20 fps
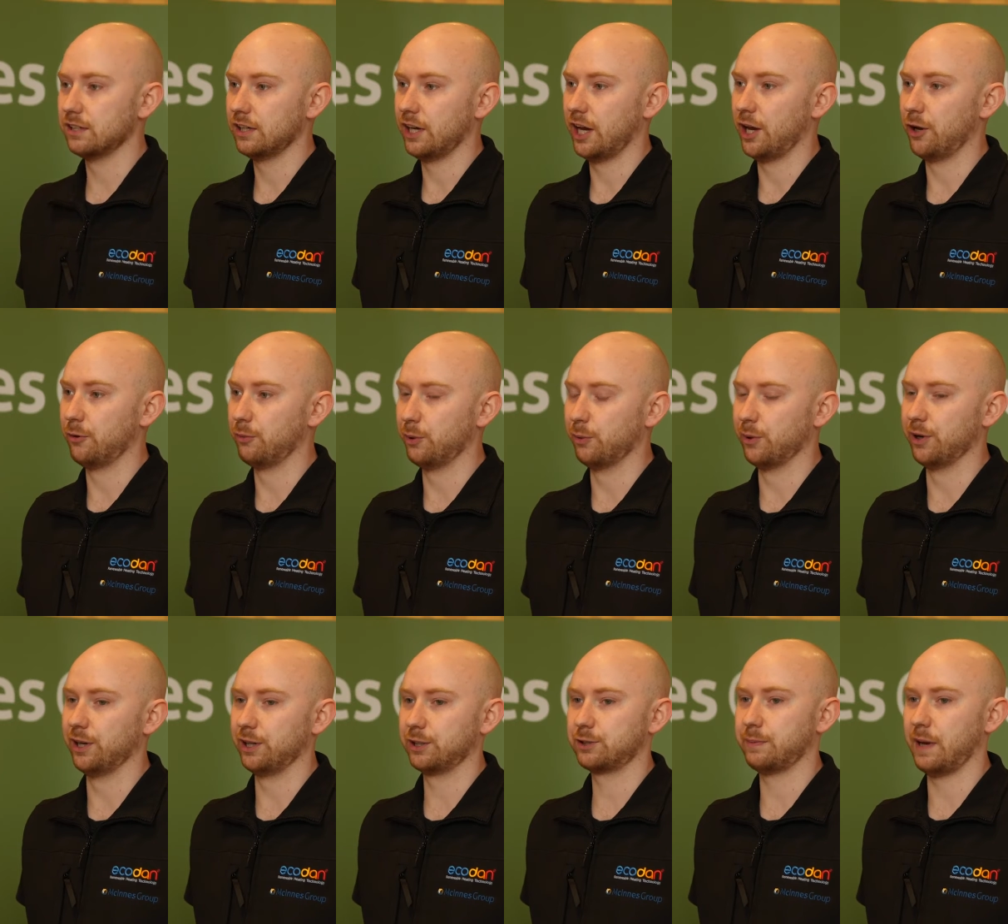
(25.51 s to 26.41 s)
Uh, we
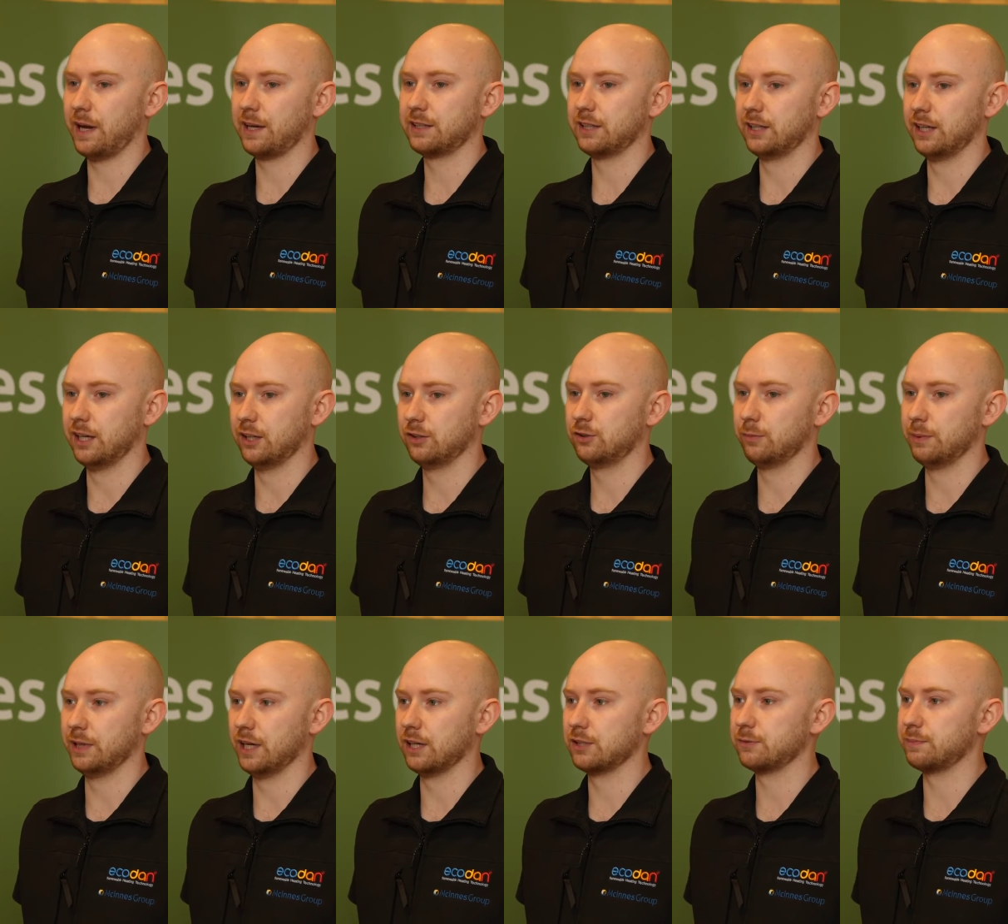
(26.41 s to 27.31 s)
weren't expecting it to
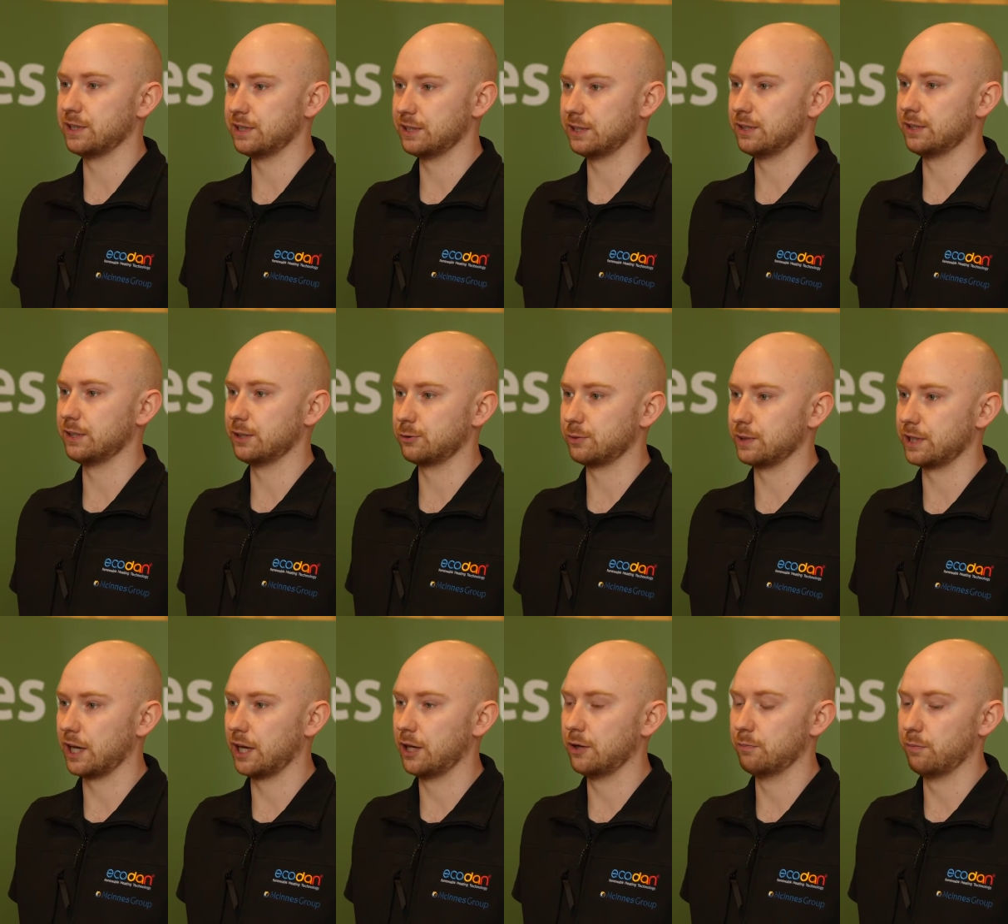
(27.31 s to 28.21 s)
be as busy this
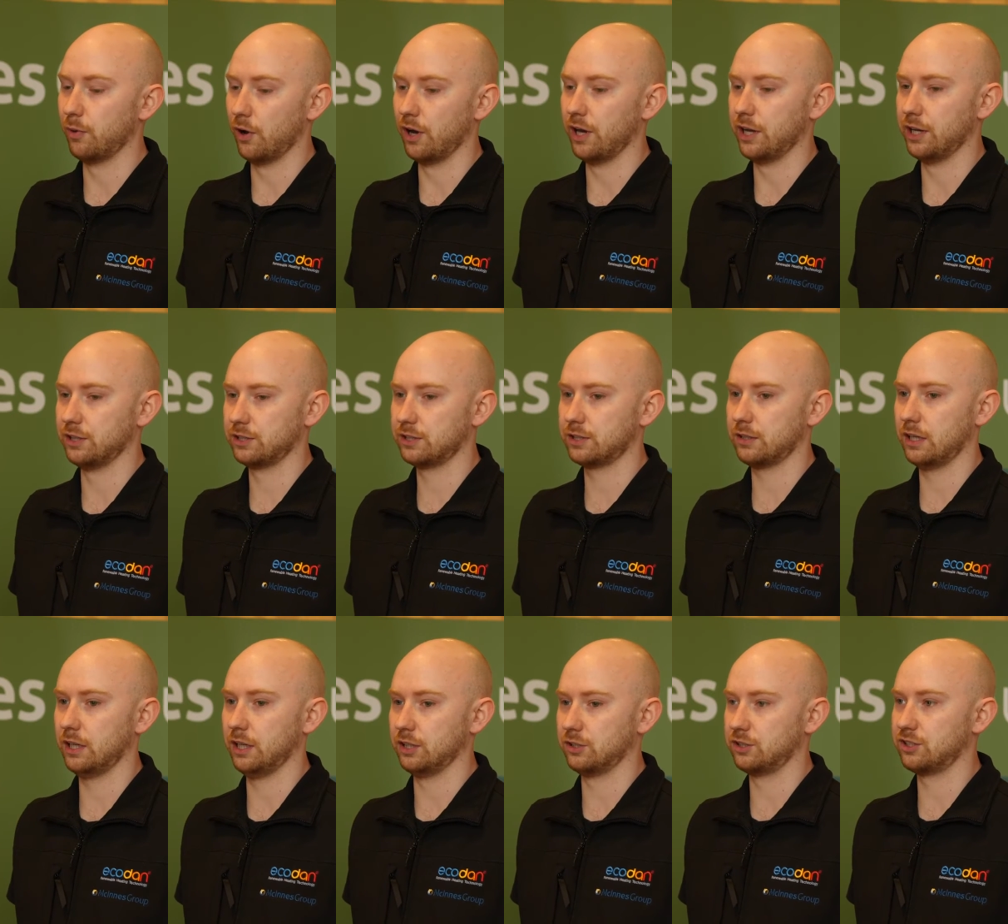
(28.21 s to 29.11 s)
weekend, but it's
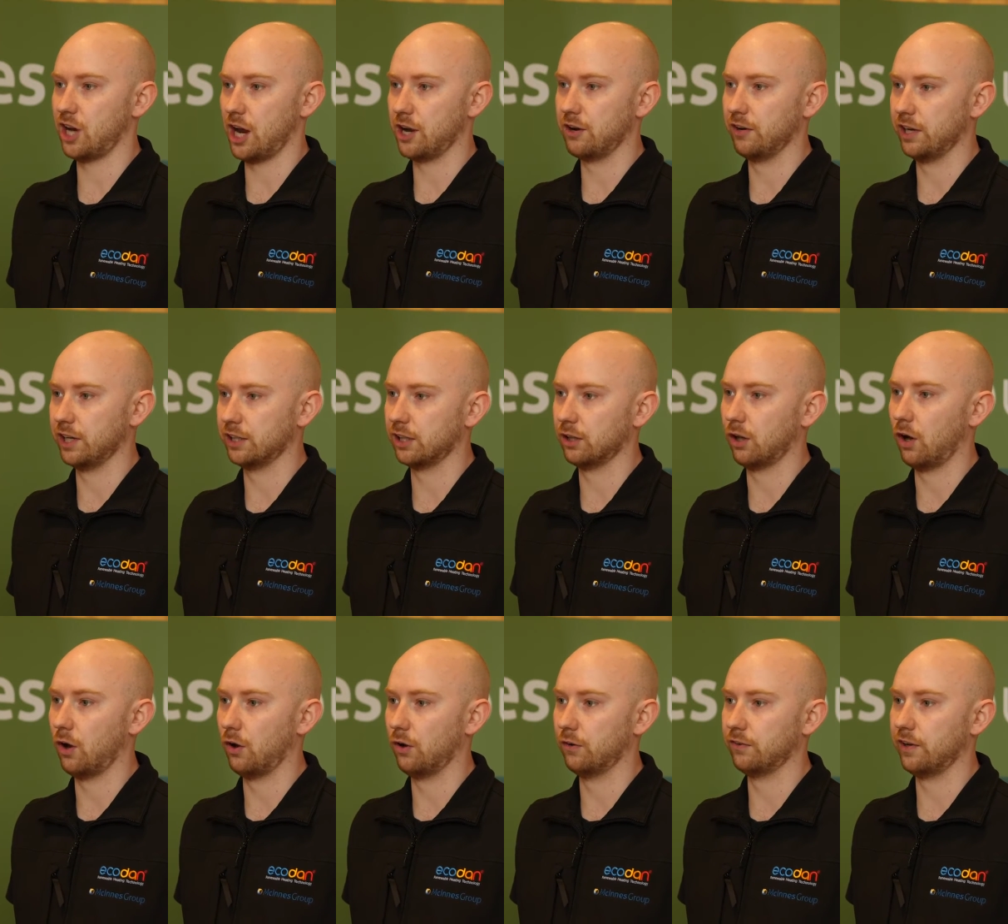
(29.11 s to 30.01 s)
it's generated a
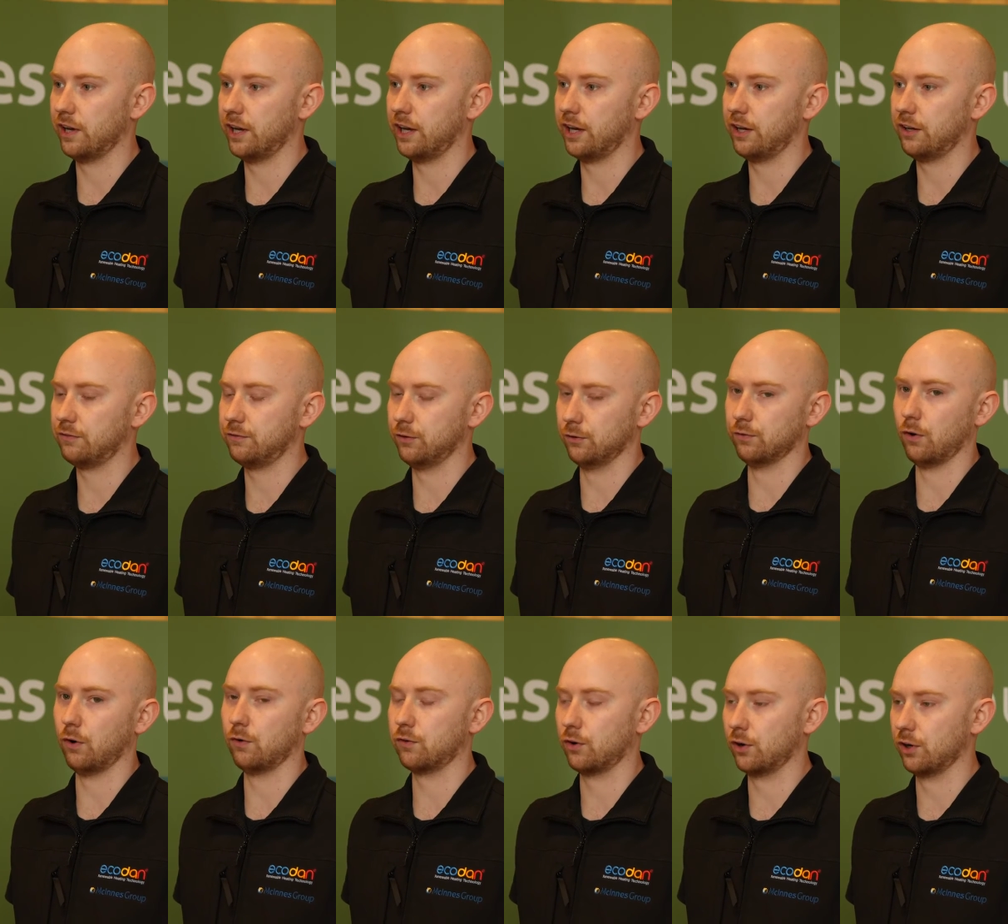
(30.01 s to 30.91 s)
lot of uh,
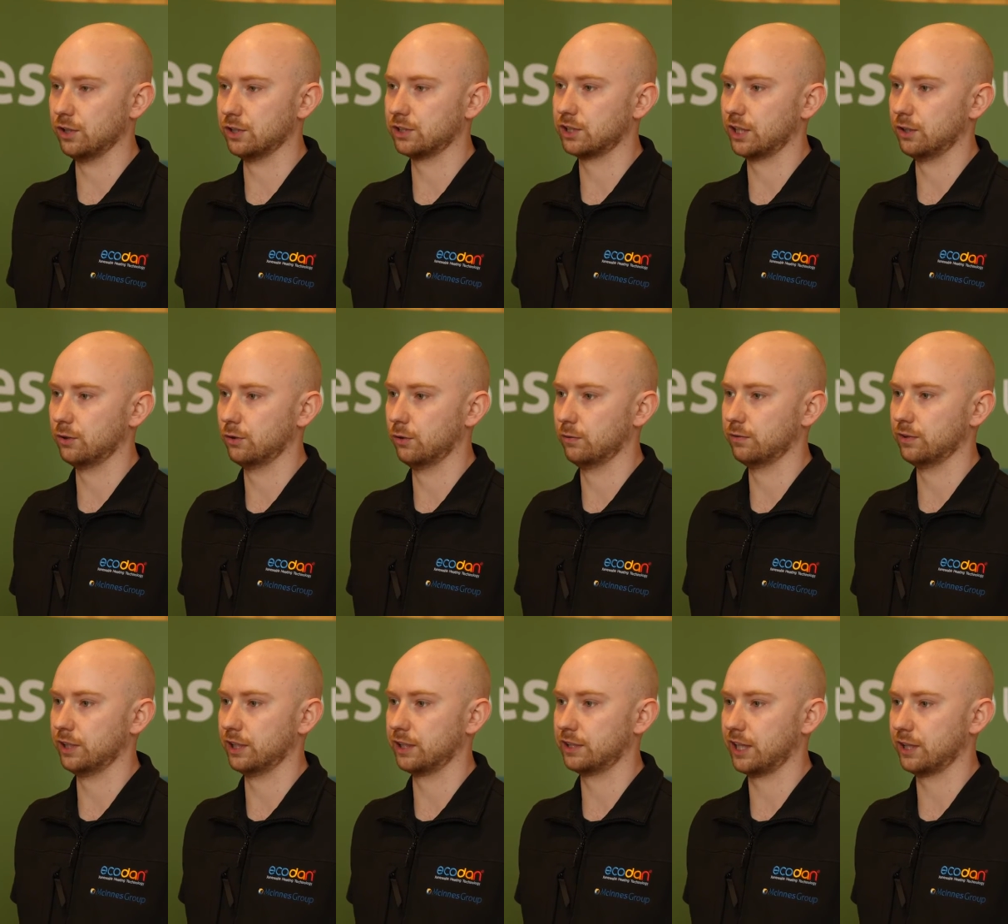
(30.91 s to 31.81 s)
footfall for us, and
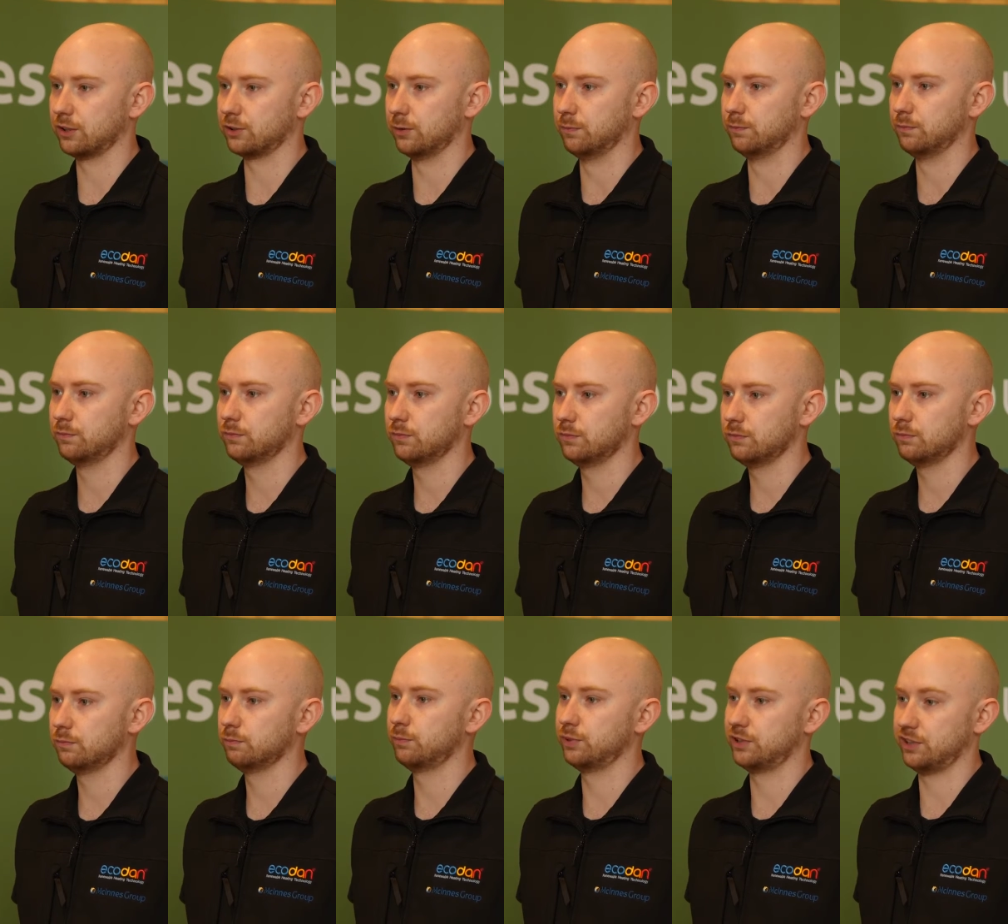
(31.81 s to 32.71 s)
hopefully get some
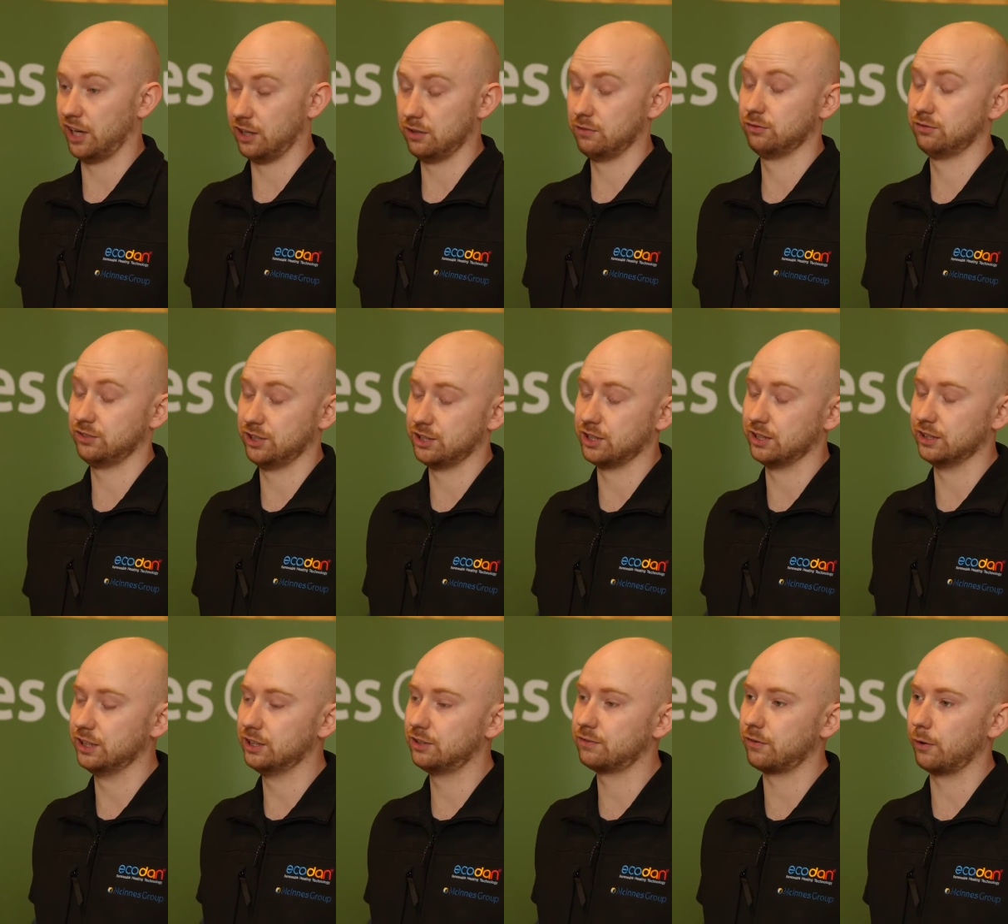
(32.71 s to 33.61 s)
take decent
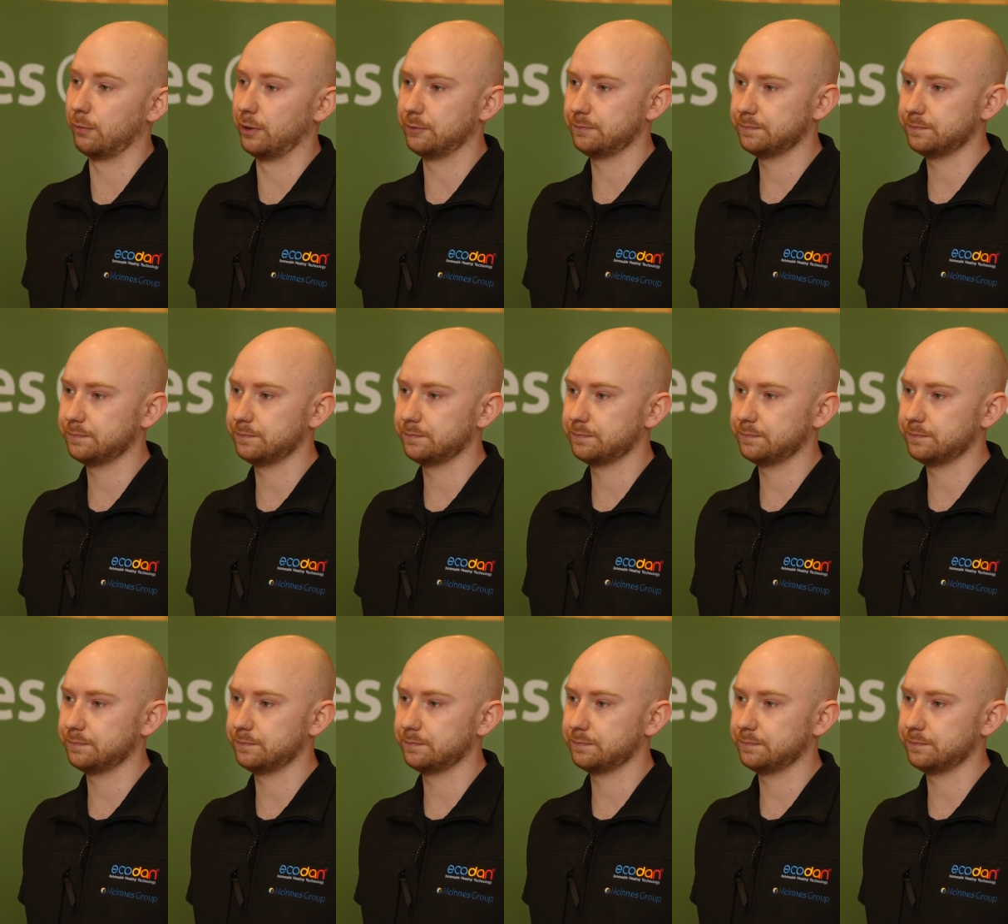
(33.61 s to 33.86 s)
leads from